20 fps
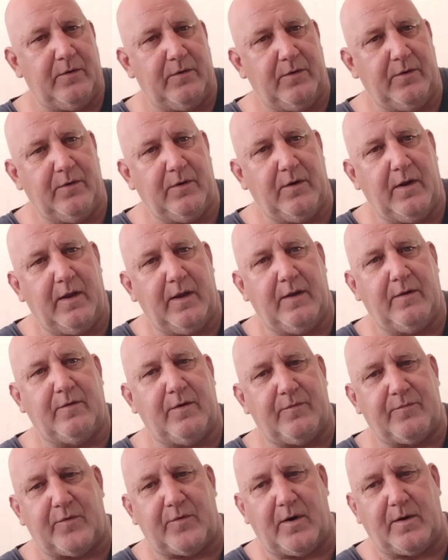
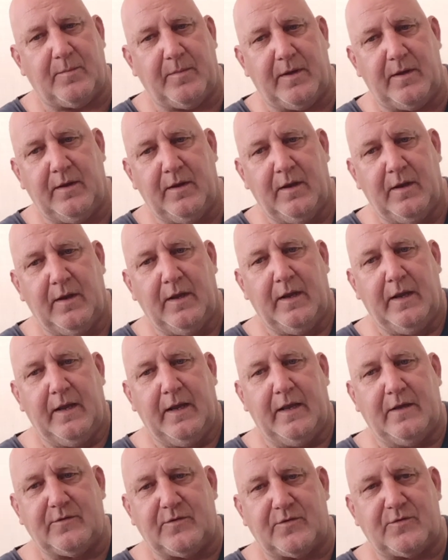in front of me
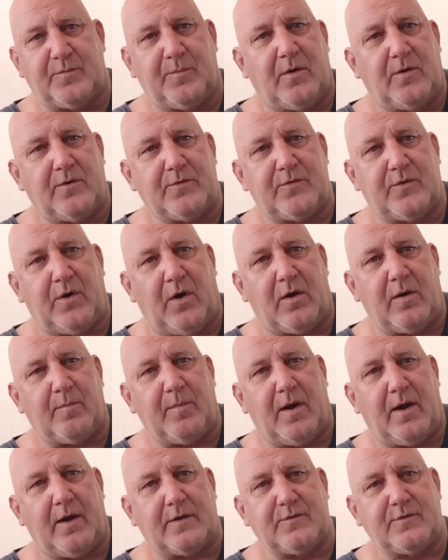is a small cigar
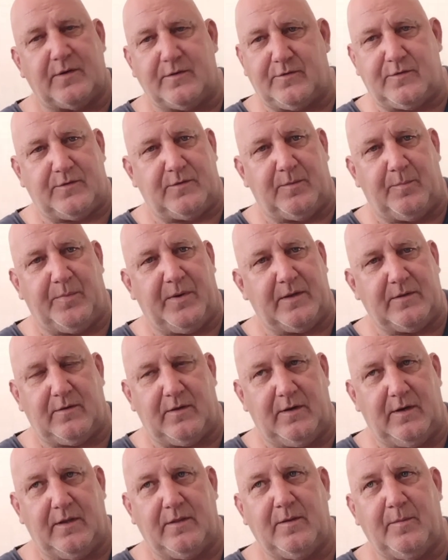box. It's
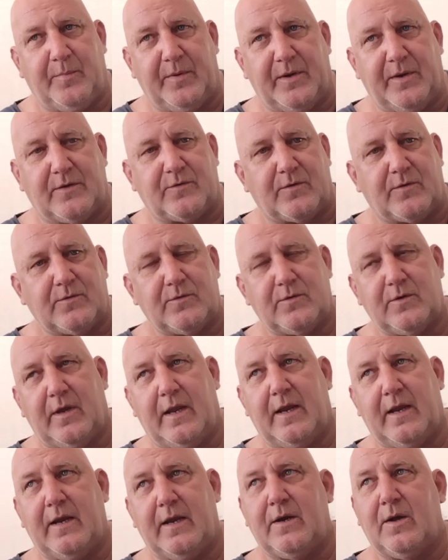depicted in the pictures,
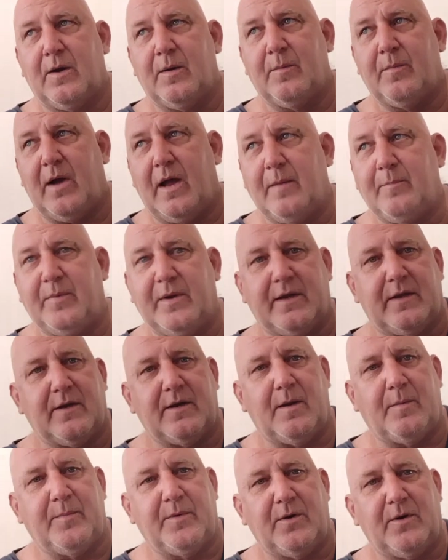and I pick it
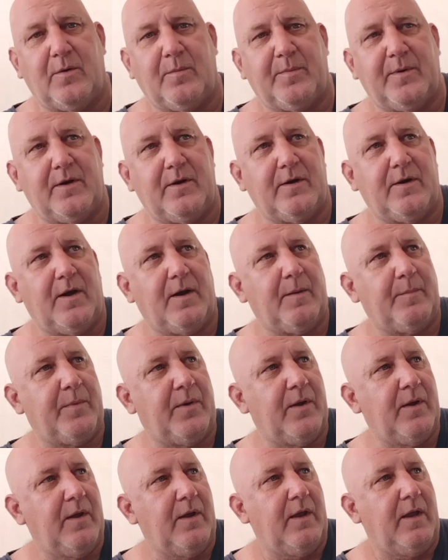up and open it up,
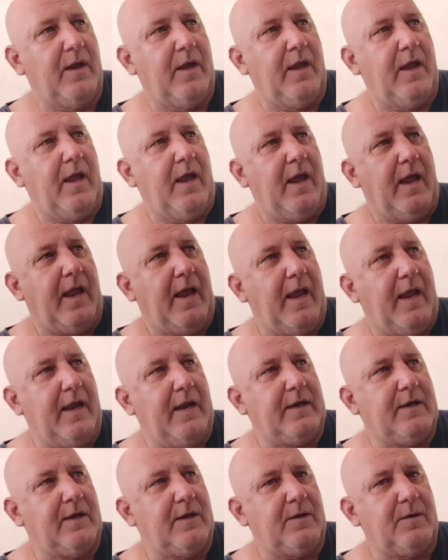
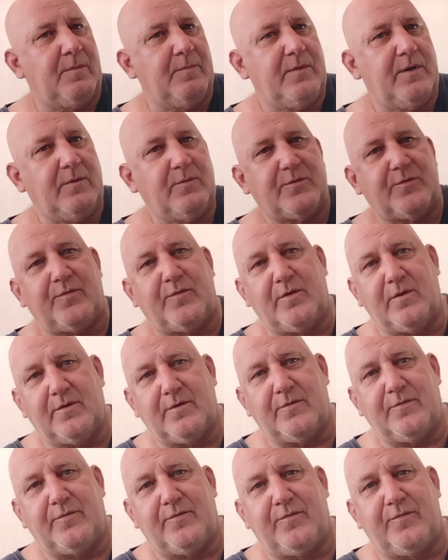and it was full
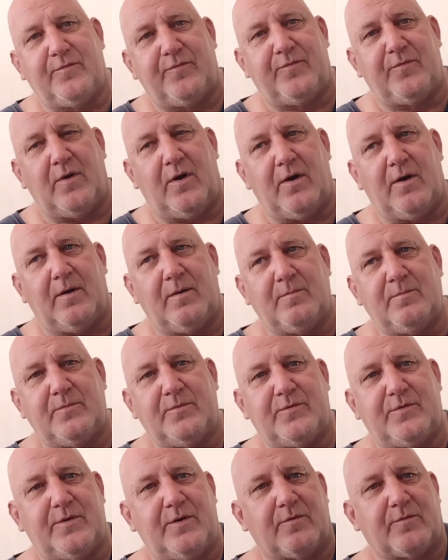of
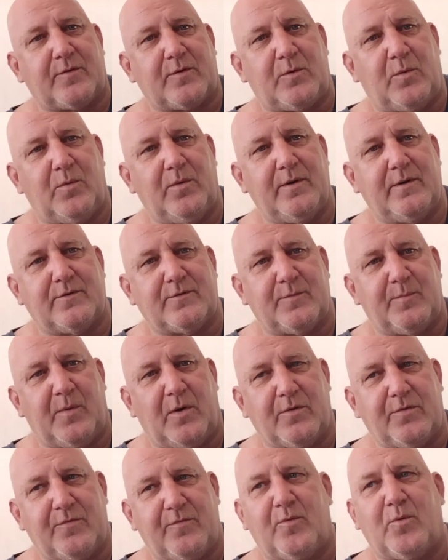silver coins,
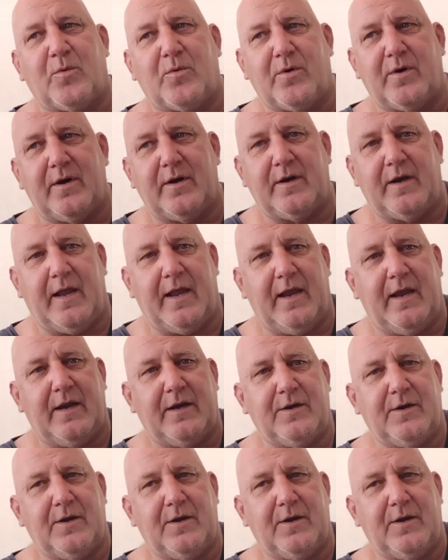both foreign and